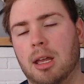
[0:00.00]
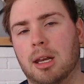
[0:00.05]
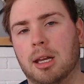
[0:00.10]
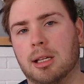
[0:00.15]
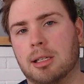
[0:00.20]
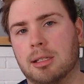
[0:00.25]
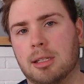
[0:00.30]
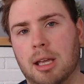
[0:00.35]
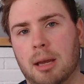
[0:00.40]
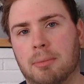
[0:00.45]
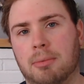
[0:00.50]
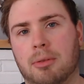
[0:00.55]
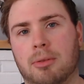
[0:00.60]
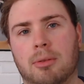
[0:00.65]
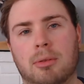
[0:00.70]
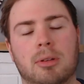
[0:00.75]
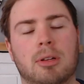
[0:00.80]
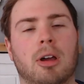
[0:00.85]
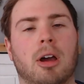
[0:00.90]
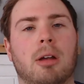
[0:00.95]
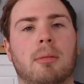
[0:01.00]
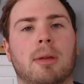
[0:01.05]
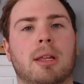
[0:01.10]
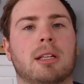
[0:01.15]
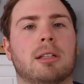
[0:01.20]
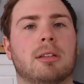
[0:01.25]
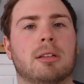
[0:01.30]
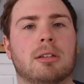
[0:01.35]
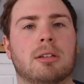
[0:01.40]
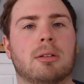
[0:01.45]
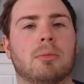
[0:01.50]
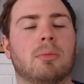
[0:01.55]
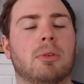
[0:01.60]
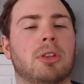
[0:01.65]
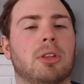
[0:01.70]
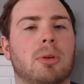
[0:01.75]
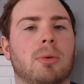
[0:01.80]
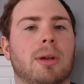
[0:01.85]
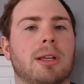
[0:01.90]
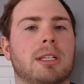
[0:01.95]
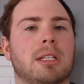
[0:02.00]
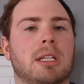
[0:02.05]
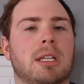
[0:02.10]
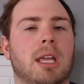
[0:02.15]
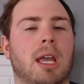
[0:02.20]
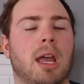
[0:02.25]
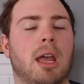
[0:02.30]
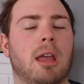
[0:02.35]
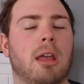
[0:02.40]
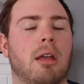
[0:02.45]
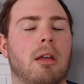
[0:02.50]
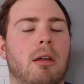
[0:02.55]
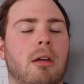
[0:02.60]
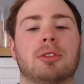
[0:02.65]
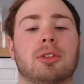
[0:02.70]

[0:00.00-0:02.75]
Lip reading: and accept through the automated system with USDA.